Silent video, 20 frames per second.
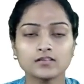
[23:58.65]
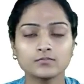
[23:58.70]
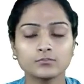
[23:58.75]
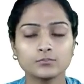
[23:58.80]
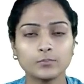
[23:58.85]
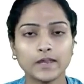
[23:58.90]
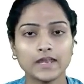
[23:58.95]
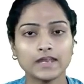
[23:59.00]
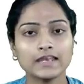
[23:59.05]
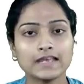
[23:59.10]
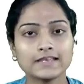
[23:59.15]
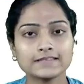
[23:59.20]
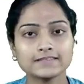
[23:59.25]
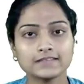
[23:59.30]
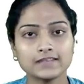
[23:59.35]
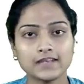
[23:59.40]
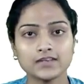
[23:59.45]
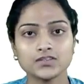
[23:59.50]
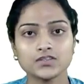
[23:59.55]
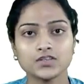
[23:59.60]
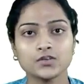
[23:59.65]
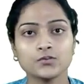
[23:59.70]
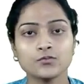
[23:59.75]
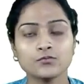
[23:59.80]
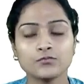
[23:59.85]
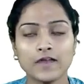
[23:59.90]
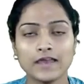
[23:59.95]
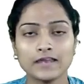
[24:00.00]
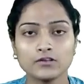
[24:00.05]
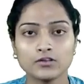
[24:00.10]
pay less attention to
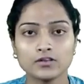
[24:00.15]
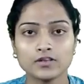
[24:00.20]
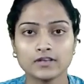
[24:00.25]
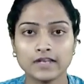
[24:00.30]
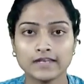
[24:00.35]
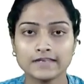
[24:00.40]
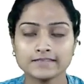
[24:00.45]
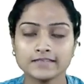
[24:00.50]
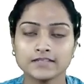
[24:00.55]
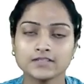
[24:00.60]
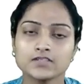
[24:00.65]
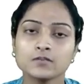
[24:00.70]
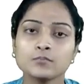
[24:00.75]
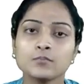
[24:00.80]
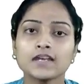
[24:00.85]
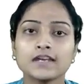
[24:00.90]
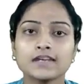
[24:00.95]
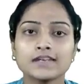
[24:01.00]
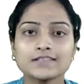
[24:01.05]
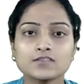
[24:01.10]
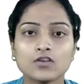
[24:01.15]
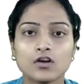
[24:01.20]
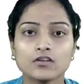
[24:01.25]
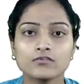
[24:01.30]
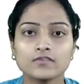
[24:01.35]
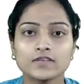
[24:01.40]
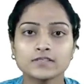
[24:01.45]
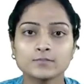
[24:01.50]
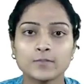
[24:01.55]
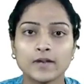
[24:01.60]
file organization, but it is
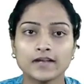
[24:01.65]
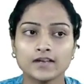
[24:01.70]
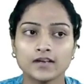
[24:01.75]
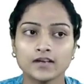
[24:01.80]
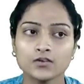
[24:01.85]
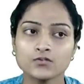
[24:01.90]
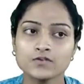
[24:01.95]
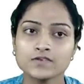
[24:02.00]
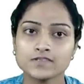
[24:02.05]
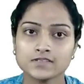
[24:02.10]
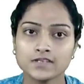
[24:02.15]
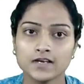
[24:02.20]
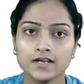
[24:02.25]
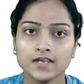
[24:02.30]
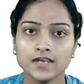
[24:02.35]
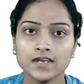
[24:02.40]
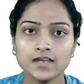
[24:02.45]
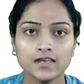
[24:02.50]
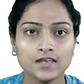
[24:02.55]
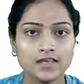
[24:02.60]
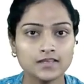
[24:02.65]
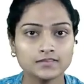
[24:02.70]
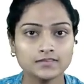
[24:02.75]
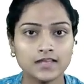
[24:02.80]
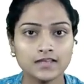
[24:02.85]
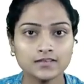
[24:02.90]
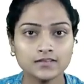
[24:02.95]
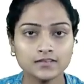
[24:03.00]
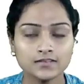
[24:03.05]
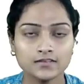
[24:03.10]
always better to study
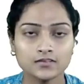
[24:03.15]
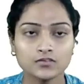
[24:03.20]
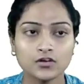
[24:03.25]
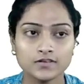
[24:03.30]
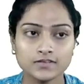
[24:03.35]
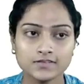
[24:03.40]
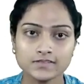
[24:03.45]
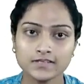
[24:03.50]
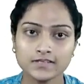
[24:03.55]
than not